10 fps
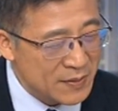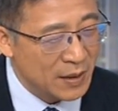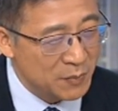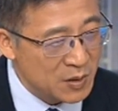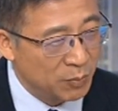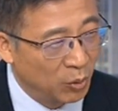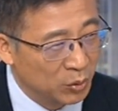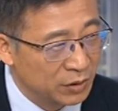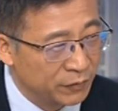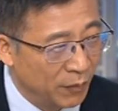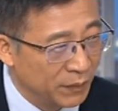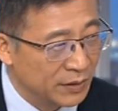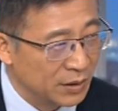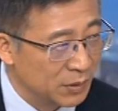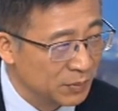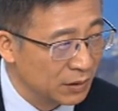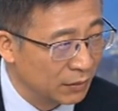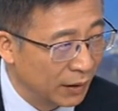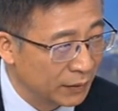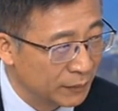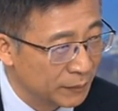some support from the DPP, right?